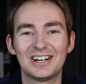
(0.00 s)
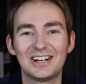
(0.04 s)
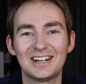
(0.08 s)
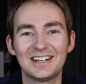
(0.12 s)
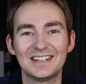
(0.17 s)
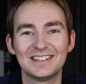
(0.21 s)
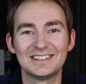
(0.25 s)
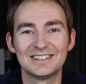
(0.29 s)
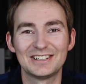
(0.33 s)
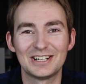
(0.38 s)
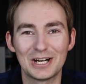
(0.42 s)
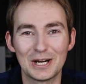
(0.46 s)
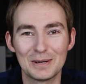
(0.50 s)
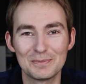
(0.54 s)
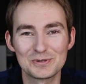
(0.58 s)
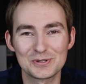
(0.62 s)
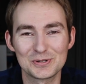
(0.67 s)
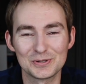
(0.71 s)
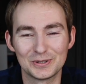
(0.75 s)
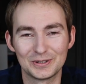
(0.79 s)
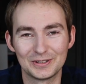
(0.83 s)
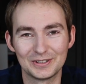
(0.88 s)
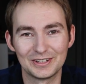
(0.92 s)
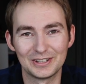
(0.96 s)
Hi, I'm
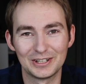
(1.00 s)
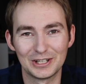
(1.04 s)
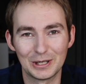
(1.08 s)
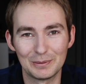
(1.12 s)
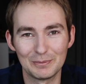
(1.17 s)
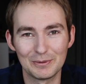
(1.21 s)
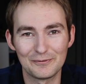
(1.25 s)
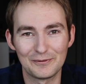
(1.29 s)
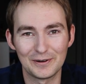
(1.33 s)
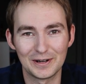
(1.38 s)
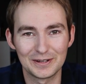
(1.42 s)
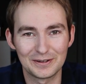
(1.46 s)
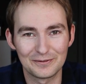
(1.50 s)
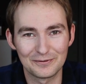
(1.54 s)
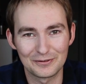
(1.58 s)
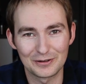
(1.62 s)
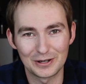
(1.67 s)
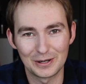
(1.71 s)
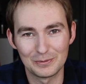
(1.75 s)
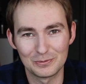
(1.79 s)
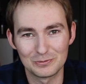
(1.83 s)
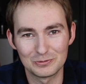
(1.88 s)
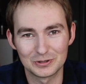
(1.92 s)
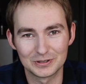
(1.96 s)
Sean and I'm the face of
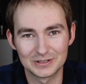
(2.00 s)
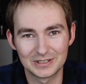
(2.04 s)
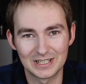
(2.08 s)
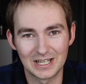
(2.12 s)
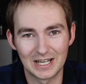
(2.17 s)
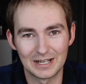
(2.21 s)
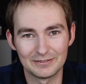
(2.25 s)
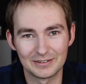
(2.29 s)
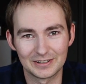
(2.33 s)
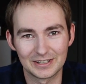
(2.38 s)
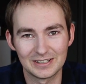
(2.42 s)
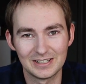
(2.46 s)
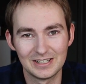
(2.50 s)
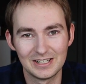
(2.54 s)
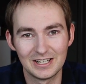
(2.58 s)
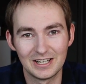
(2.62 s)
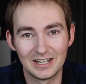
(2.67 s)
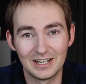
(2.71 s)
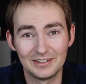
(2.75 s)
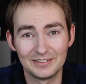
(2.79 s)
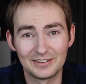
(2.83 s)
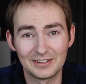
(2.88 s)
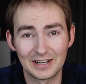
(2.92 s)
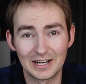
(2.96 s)
Syman Woodcarving,
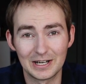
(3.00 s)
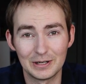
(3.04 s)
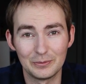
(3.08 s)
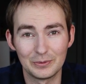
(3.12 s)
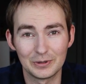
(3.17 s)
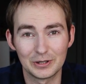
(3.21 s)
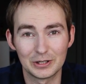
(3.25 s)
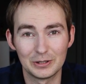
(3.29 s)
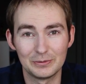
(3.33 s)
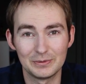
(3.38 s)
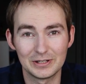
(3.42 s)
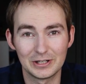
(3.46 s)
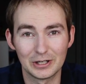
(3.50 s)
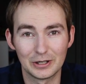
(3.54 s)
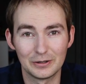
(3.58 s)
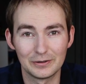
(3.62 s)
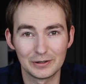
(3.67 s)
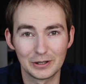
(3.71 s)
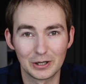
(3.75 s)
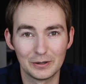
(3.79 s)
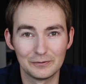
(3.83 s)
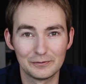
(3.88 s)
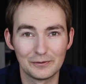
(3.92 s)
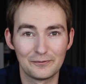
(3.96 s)
and today we're going to be
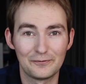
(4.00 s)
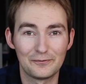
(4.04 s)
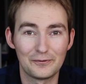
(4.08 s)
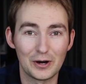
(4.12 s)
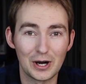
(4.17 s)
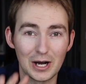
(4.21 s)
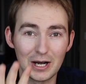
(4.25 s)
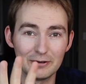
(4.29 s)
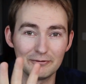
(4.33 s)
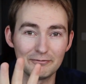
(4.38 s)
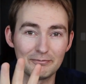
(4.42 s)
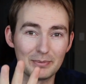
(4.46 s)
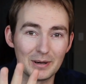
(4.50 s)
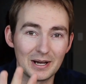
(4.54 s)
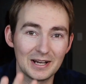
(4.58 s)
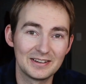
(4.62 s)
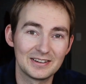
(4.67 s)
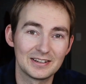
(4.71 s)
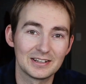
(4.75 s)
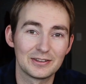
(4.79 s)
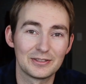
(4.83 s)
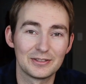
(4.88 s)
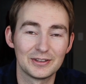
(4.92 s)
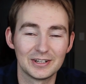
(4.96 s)
going over 5
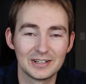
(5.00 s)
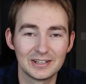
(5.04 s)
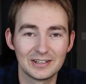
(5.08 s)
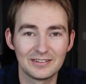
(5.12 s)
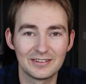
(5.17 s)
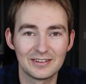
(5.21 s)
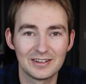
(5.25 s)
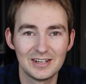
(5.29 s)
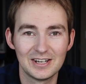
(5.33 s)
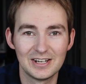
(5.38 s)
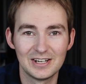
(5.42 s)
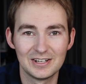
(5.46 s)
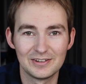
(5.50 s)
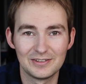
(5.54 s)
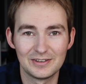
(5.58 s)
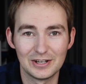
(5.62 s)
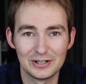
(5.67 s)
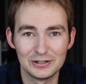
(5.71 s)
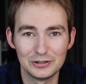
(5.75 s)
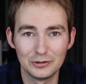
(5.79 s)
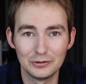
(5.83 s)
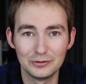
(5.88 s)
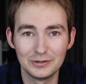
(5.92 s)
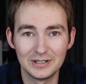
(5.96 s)
basic things
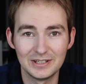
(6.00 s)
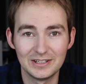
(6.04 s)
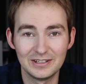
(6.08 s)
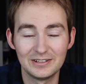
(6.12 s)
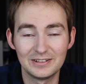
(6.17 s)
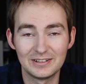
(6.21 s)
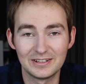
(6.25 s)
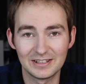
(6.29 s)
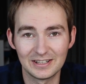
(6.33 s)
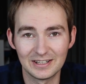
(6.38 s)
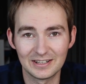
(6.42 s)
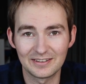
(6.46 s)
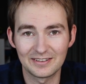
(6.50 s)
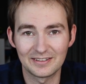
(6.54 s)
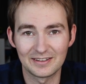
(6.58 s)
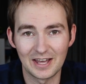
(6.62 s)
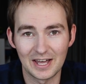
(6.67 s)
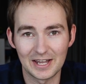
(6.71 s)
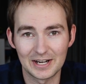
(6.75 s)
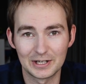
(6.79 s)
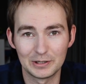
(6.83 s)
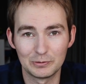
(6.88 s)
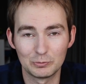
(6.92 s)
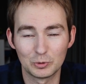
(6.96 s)
that you need to get
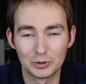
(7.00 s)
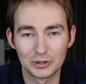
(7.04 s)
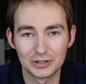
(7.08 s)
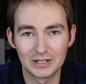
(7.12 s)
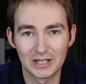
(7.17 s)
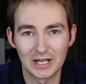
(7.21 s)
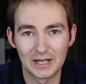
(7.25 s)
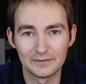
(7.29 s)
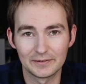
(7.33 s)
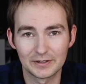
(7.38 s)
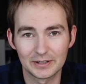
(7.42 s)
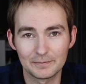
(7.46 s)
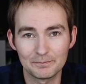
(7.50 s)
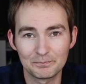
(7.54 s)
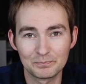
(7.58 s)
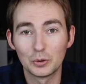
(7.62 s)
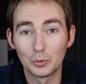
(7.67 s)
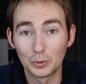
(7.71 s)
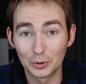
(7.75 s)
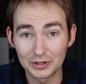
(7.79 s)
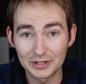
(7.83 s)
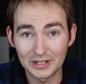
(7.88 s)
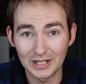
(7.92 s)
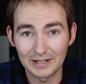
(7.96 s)
started in woodcarving.
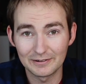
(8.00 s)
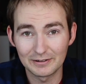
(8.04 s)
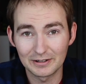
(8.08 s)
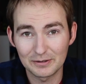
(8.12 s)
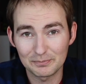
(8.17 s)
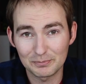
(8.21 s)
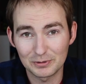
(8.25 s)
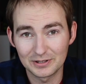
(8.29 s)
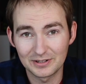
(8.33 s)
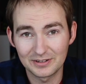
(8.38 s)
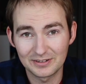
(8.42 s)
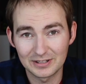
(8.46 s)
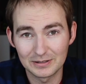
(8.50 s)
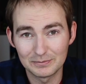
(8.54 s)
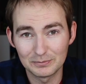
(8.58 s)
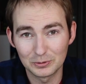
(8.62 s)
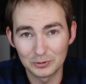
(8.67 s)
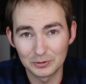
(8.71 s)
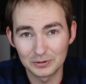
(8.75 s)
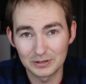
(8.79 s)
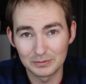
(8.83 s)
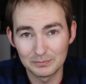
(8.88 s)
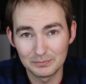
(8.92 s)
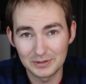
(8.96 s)
Woodcarving is pretty
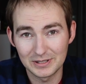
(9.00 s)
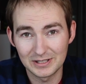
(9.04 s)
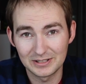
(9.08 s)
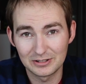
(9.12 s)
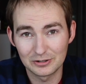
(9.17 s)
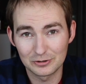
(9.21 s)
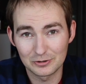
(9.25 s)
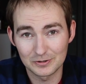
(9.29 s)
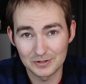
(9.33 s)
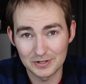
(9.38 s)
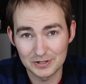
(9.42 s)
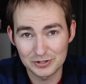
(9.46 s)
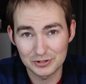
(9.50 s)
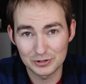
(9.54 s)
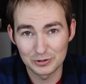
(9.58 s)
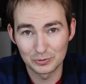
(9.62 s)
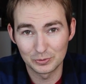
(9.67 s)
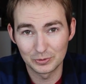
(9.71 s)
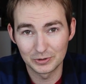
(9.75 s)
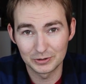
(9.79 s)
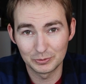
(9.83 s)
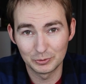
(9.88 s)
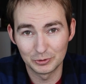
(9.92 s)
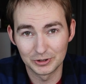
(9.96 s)
simple compared to traditional
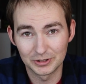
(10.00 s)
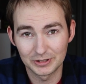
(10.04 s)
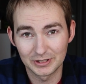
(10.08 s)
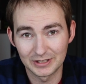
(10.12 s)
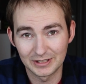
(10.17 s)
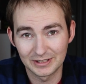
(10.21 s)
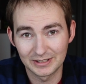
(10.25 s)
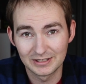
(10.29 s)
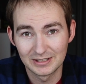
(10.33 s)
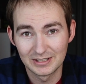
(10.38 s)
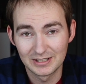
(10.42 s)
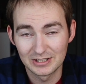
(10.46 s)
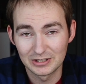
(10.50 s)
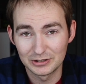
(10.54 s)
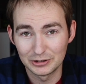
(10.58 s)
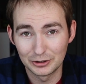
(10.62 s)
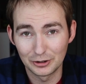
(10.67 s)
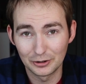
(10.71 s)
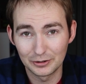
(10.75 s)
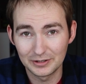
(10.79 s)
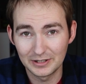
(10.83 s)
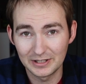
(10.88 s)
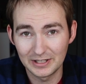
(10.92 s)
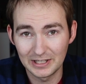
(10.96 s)
woodworking. You
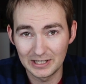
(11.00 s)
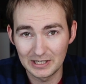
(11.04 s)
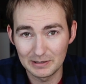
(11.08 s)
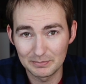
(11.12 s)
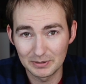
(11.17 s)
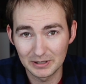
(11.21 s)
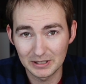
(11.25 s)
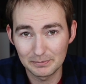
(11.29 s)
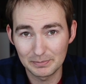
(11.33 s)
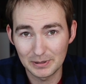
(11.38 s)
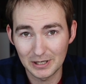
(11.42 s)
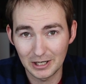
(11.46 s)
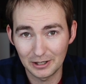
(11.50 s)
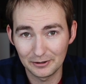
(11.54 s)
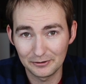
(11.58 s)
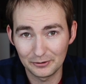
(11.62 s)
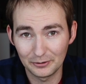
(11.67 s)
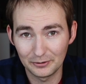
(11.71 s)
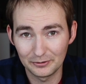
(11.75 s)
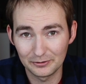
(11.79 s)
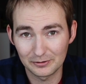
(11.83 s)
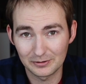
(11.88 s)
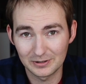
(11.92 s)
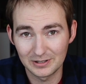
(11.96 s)
don't need any big power
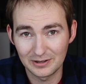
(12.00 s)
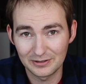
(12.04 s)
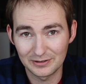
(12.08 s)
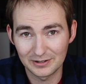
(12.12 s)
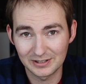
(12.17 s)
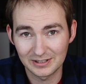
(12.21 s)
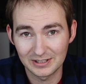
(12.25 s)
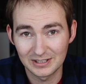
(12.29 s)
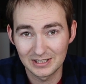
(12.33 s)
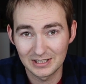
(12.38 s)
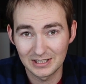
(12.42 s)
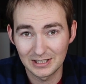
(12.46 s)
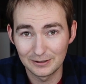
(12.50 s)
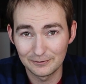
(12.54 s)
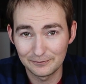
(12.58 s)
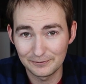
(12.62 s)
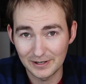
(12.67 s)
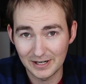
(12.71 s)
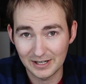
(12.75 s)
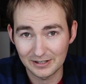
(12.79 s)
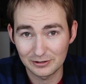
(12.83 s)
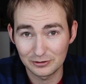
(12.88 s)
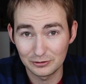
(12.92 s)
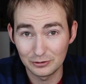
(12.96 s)
tools or anything. In
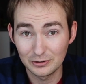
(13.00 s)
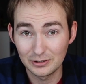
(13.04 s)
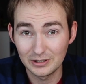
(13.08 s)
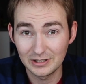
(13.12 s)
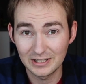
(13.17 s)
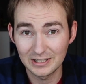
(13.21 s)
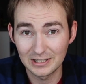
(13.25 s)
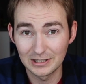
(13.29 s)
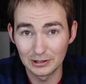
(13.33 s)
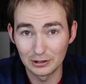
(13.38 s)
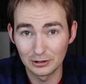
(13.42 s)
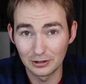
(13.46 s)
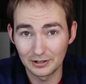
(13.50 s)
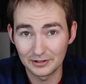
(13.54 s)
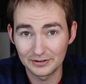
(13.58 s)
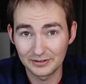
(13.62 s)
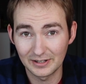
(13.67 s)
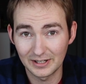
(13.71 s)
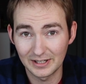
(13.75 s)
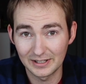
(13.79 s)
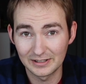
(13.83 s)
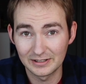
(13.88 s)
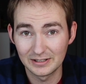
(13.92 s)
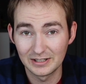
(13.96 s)
fact, you can get a lot
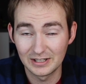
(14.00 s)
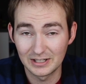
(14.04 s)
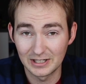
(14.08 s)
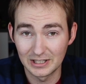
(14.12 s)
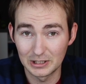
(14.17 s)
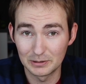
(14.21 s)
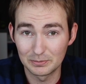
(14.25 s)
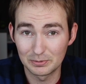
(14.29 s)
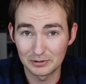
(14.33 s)
done in a